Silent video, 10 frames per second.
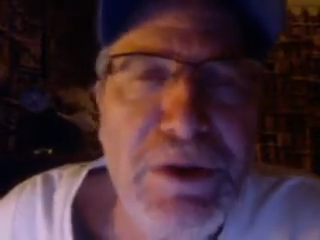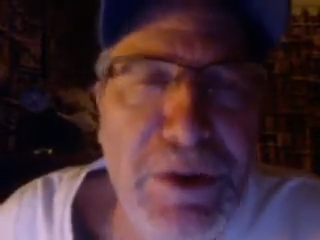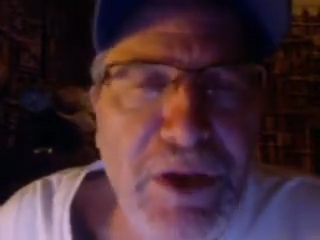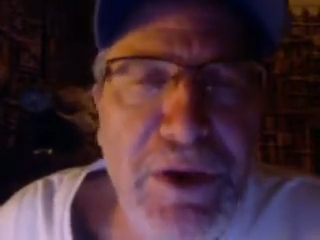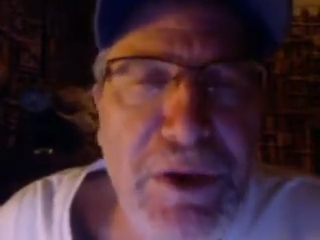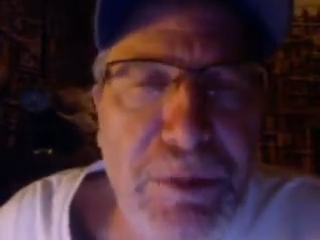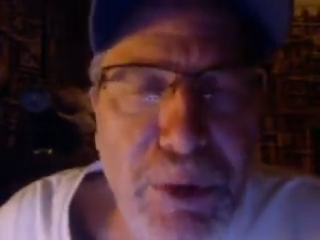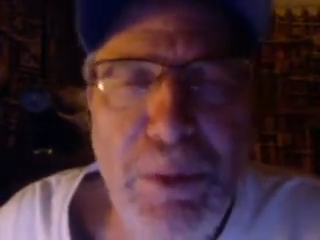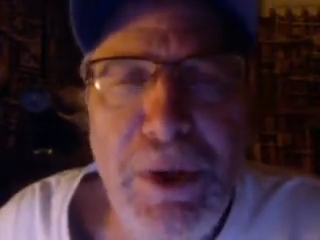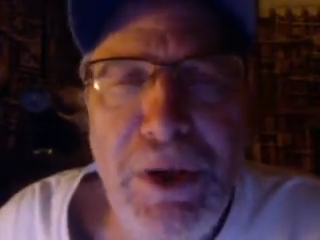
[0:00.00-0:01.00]
Yeah, they
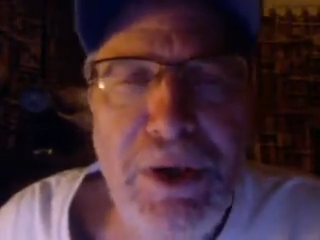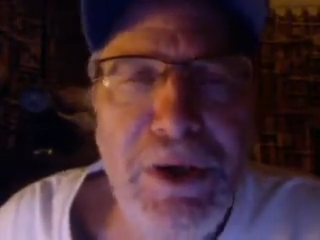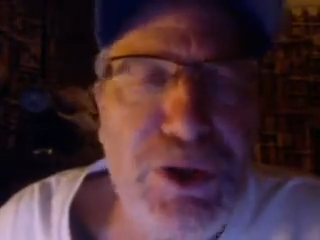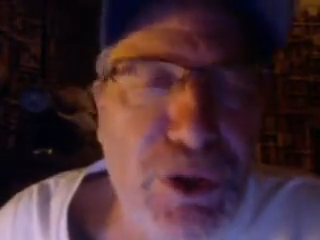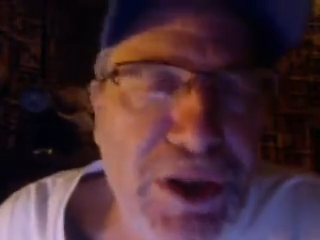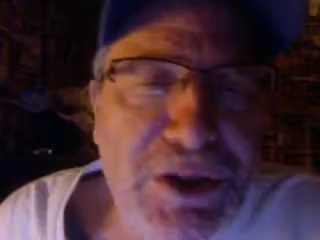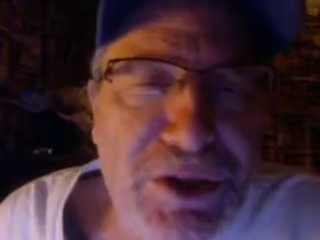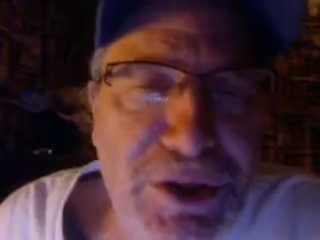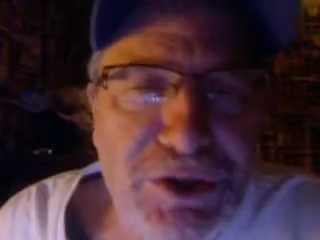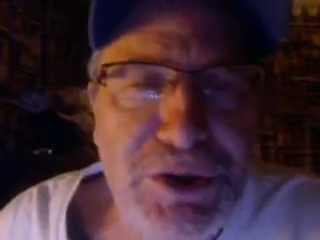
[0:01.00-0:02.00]
implemented a
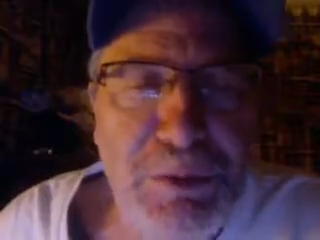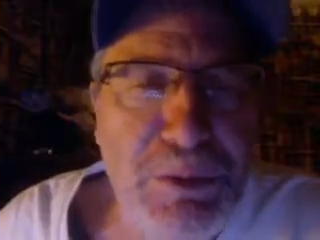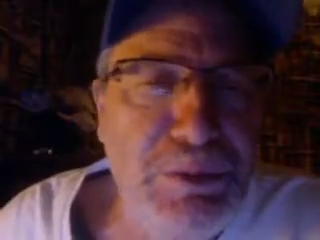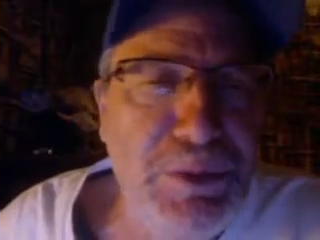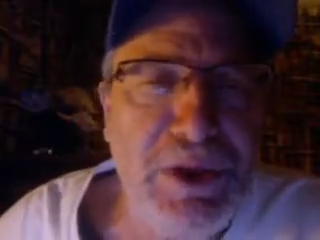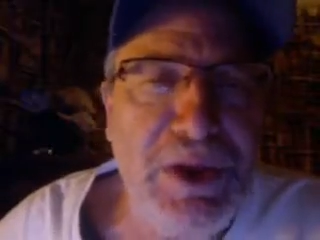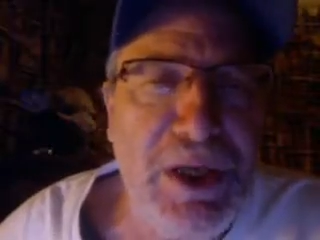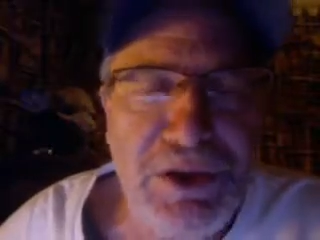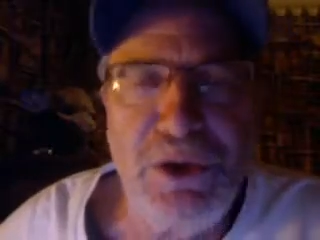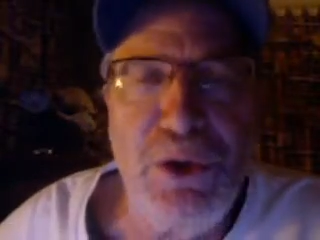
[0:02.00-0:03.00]
transit system, and
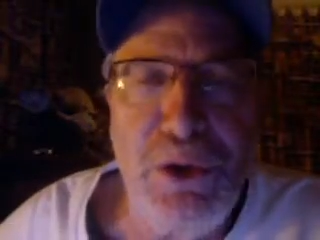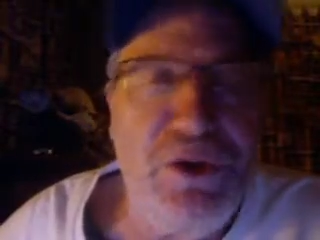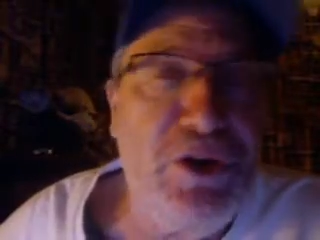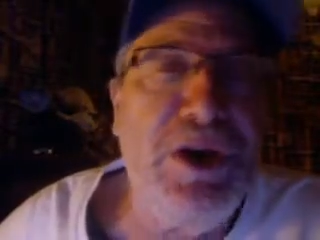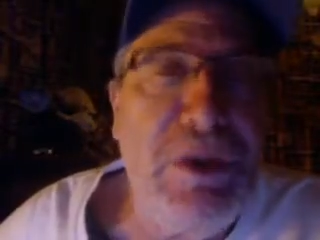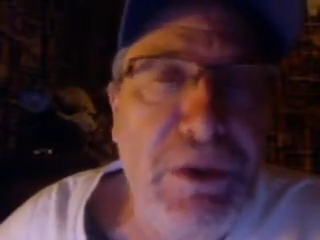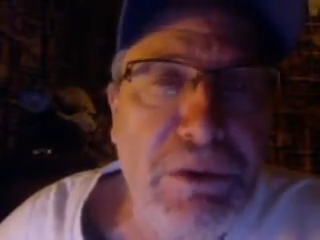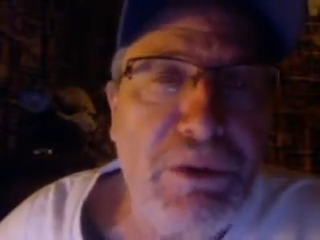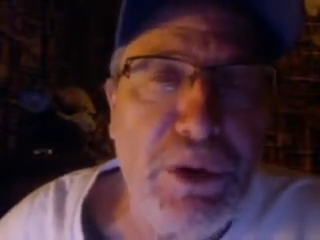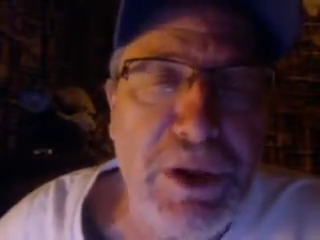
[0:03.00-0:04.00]
that's a good
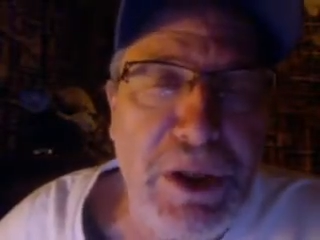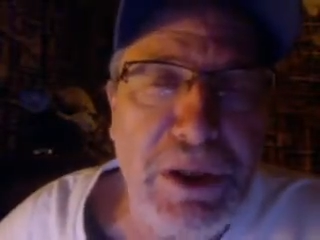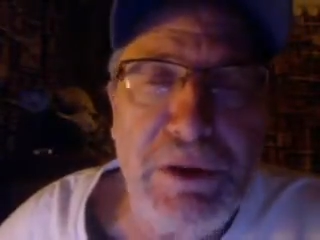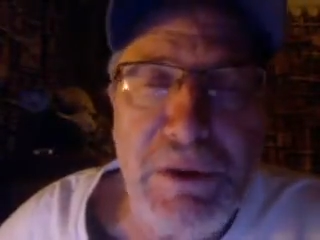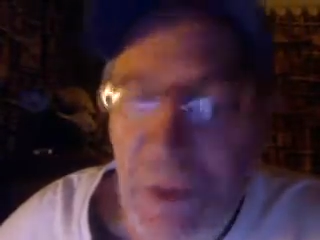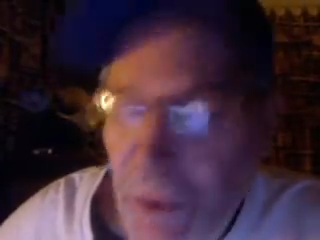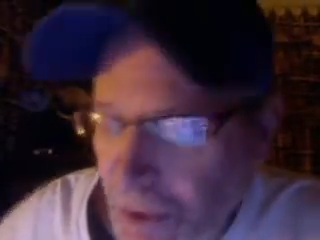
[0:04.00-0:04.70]
thing, okay?